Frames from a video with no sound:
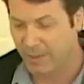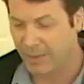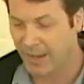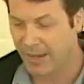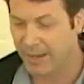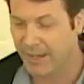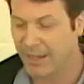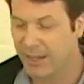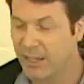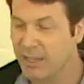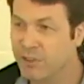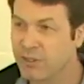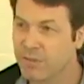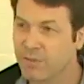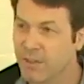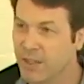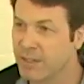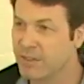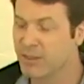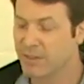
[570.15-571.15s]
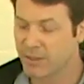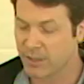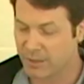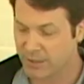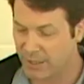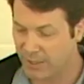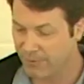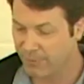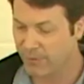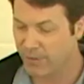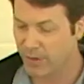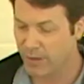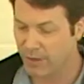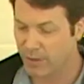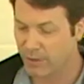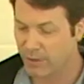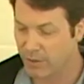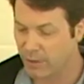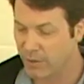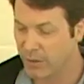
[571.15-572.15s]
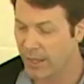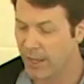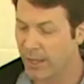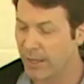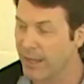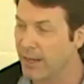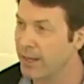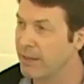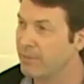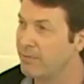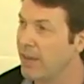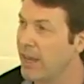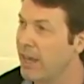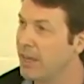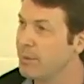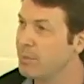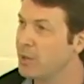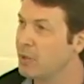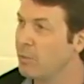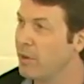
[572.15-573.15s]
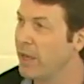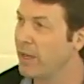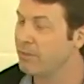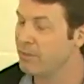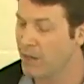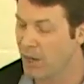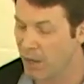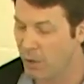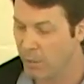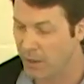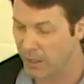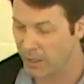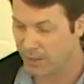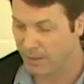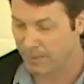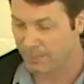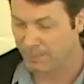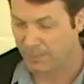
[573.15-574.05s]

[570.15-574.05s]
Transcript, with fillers: that each of these is a different, unique, and invaluable way of knowing.